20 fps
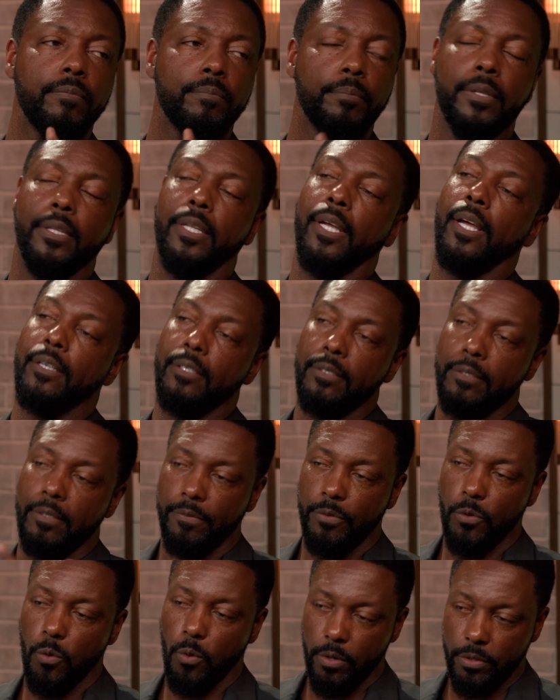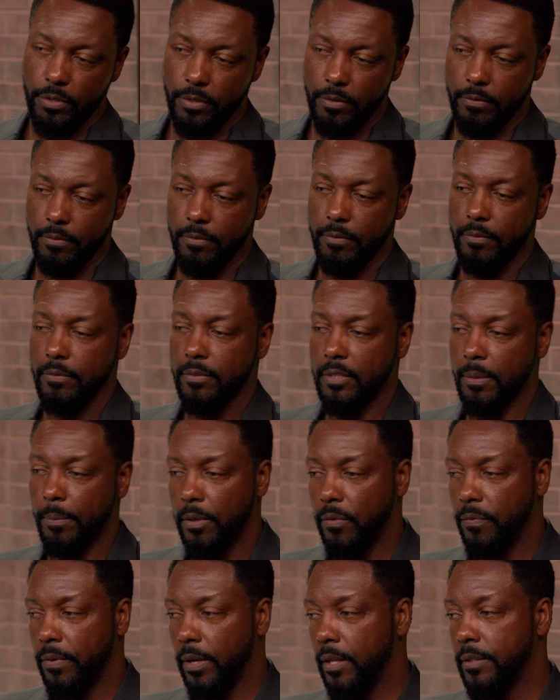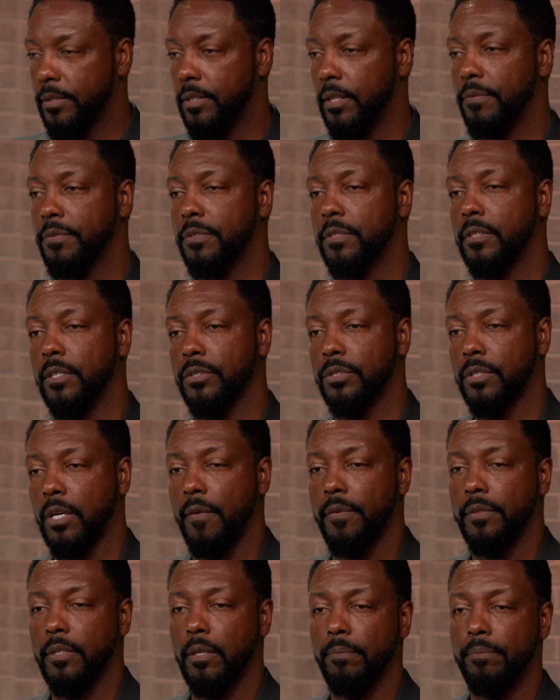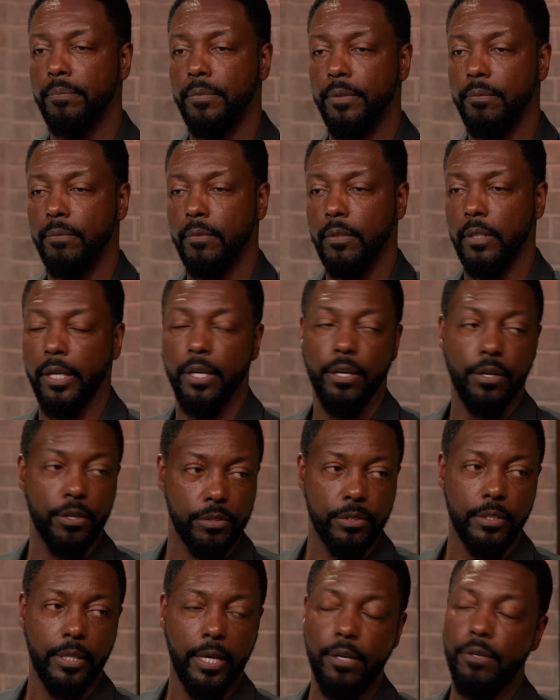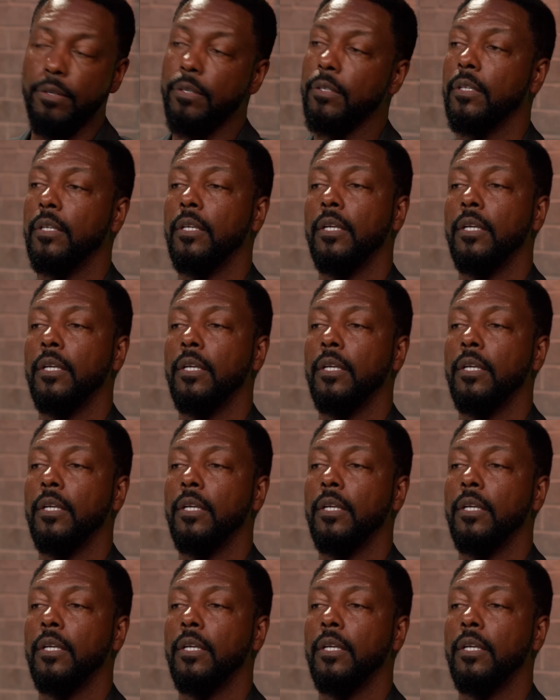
But then, of course, some of the relatives discovered them years later